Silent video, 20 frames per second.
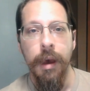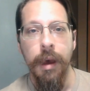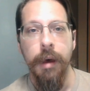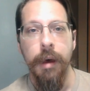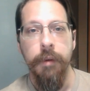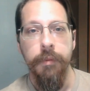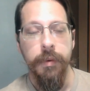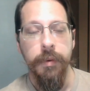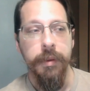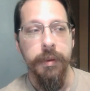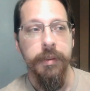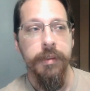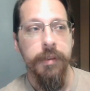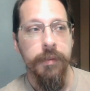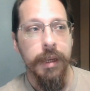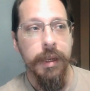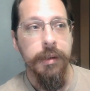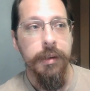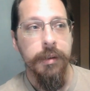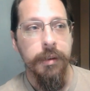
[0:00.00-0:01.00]
uh, for this
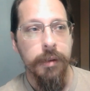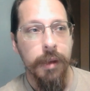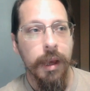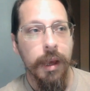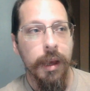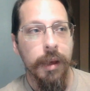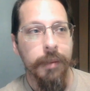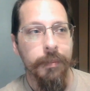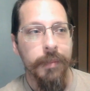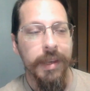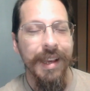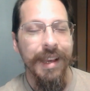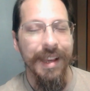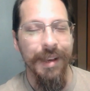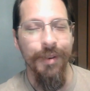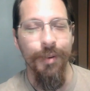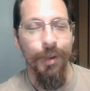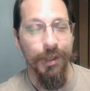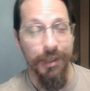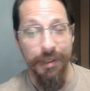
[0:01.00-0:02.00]
event, um,
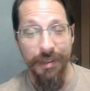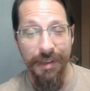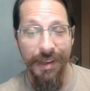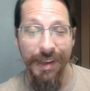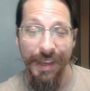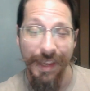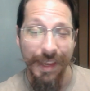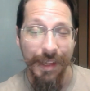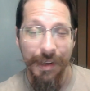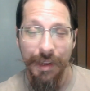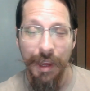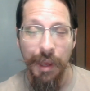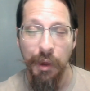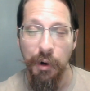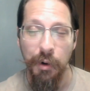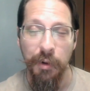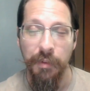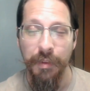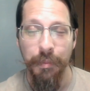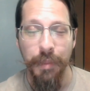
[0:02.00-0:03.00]
which, again, I
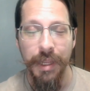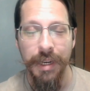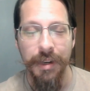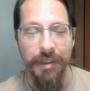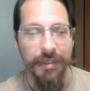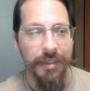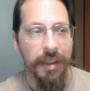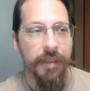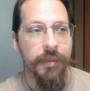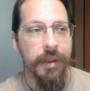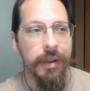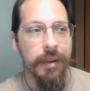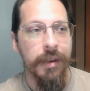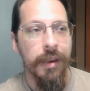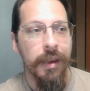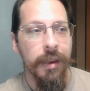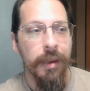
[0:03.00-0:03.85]
don't know if the players love it,